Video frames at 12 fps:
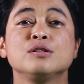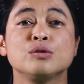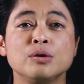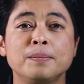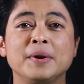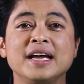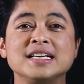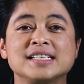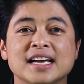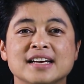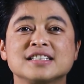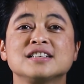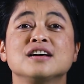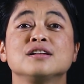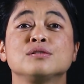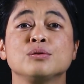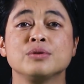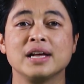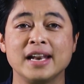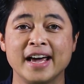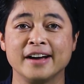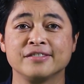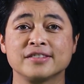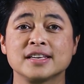two places to the
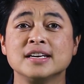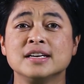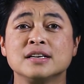left.